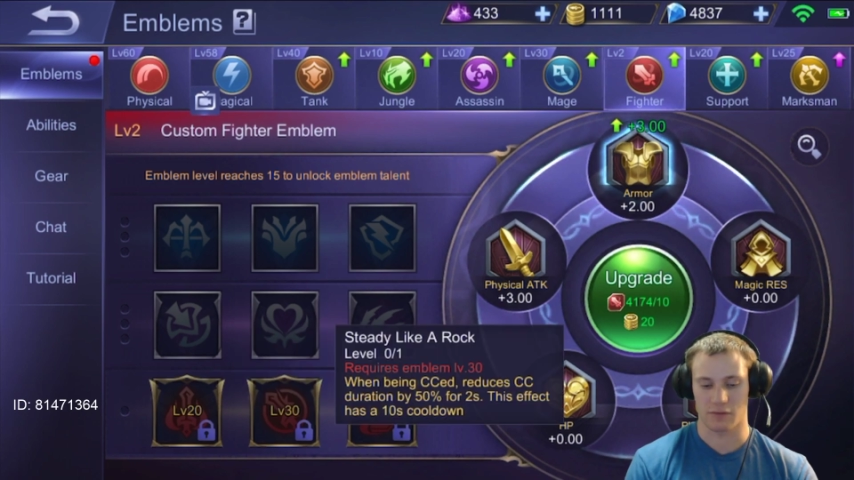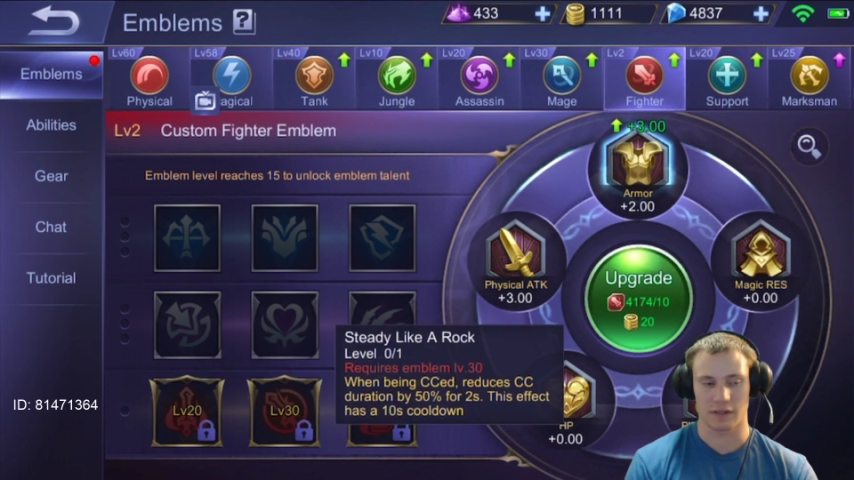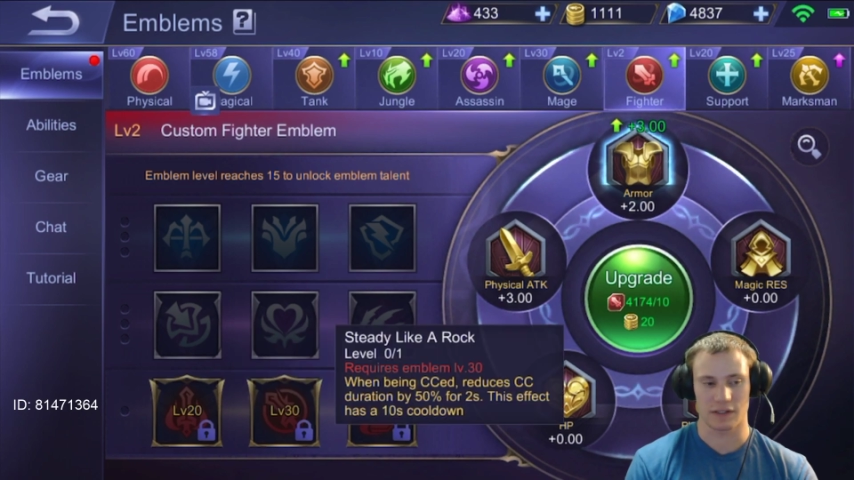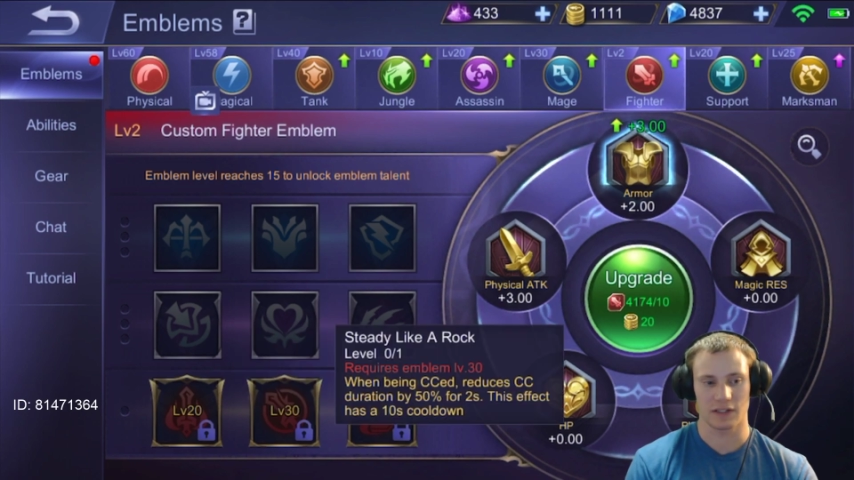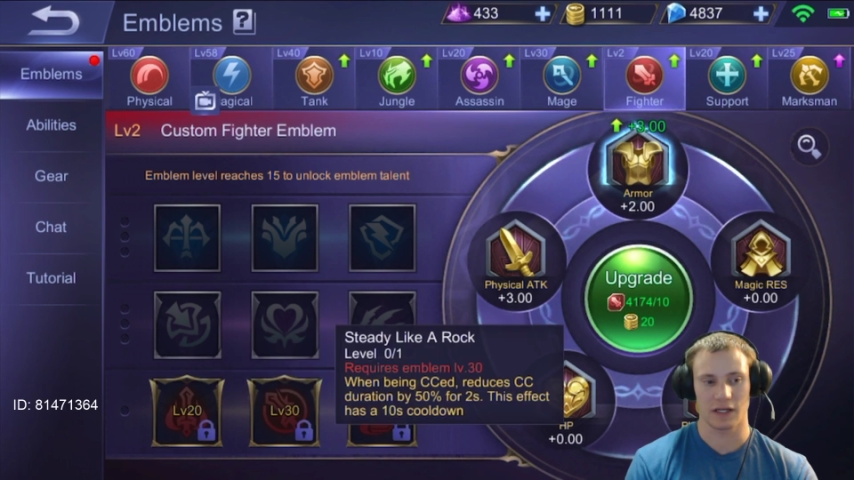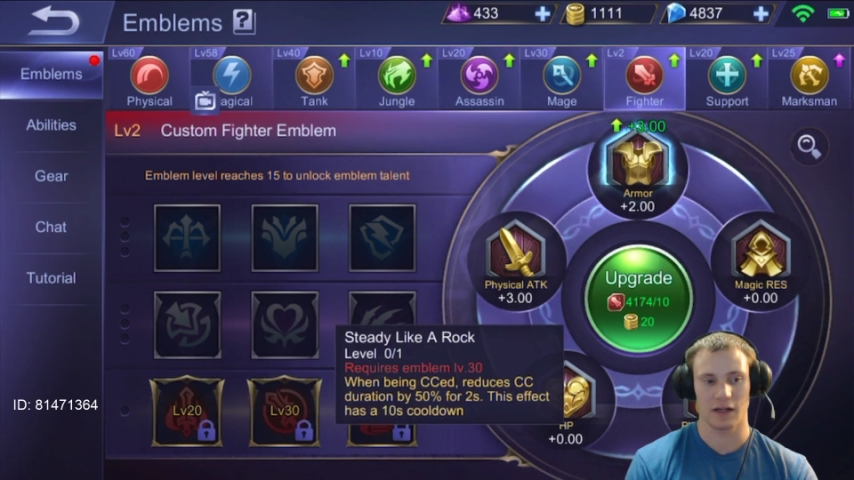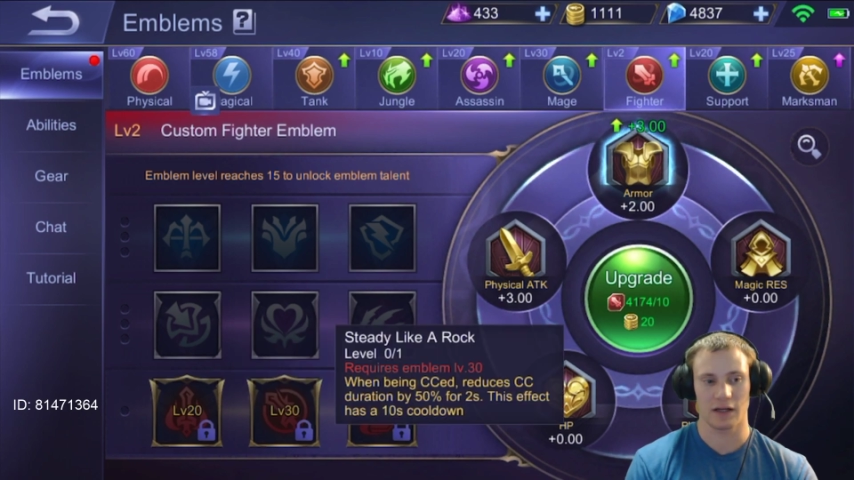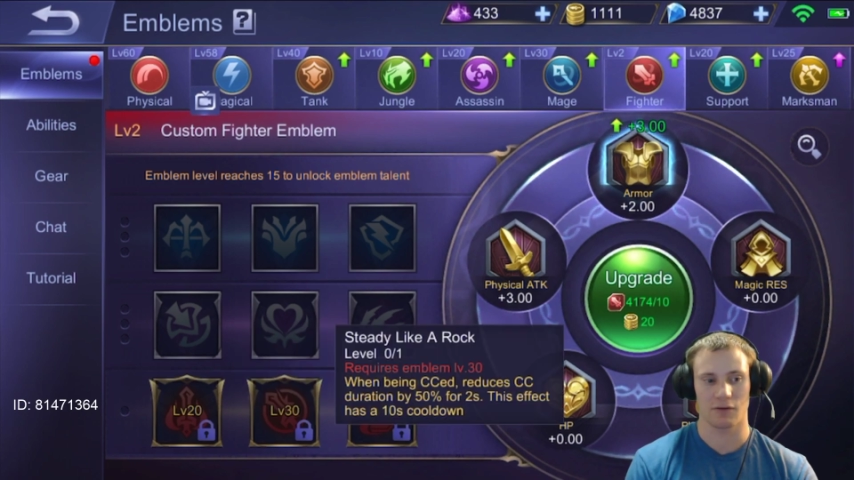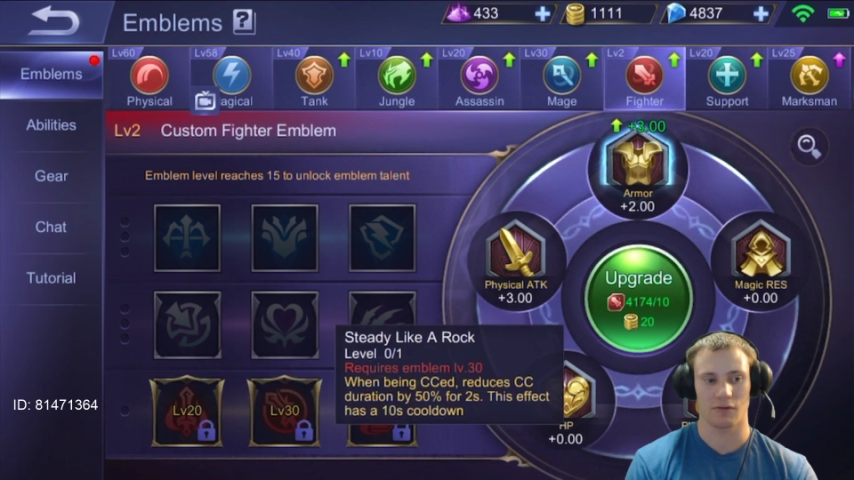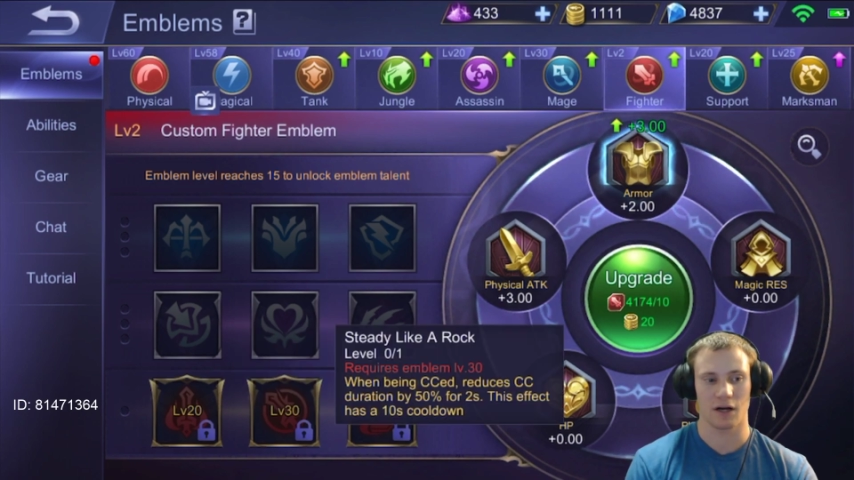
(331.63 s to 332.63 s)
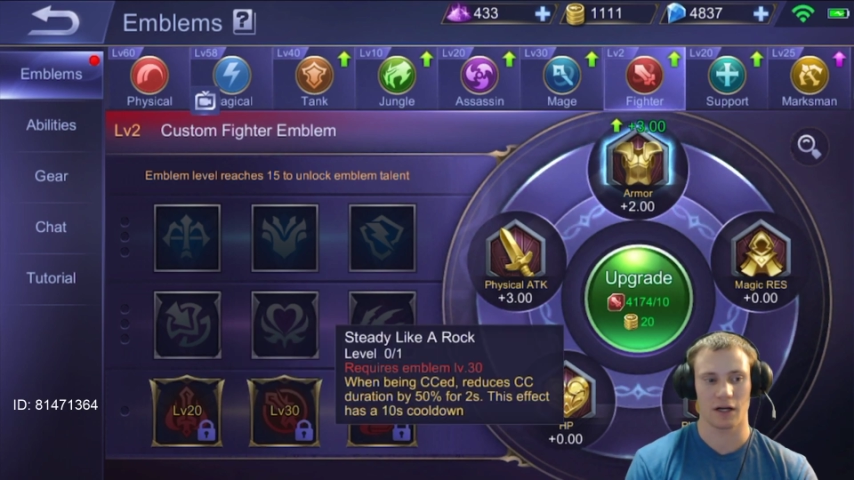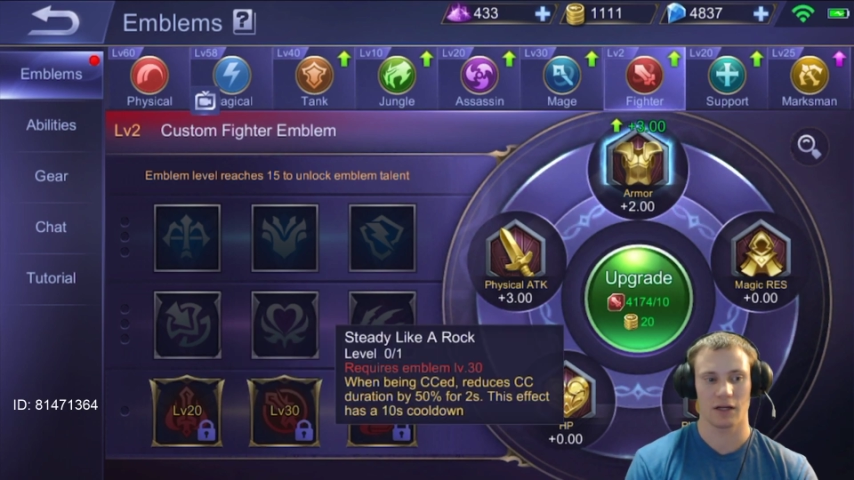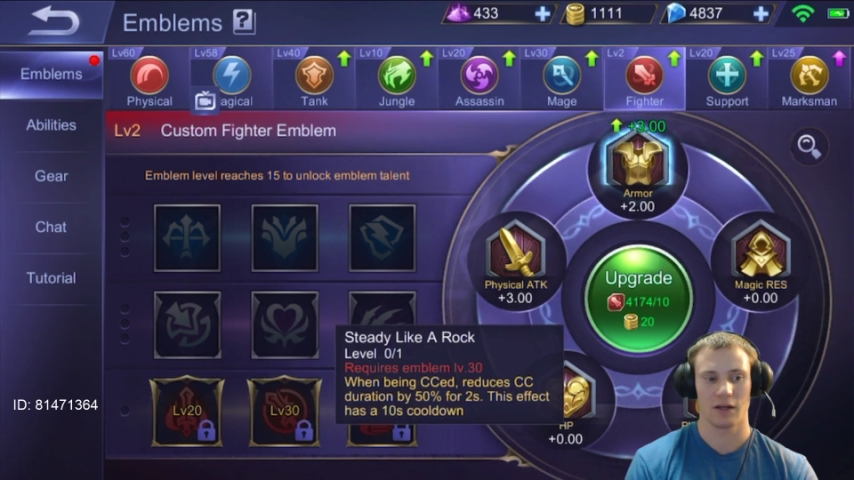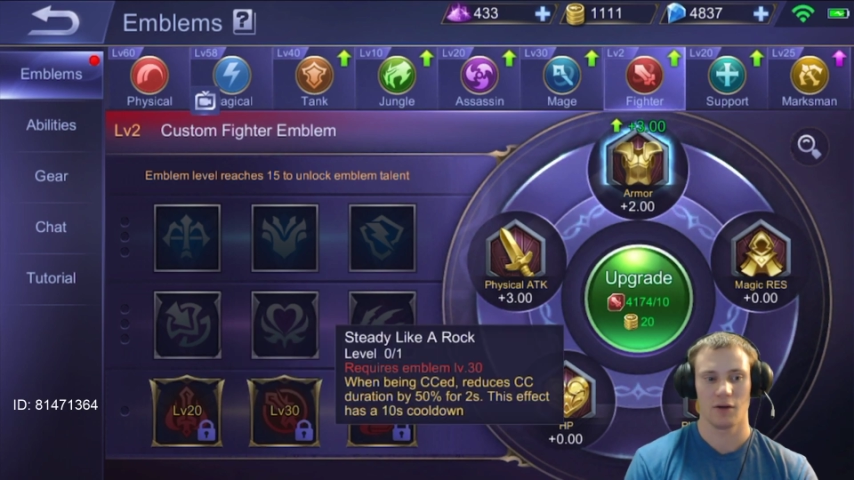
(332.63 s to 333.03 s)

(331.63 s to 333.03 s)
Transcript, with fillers: Whereas stay Like a Rock,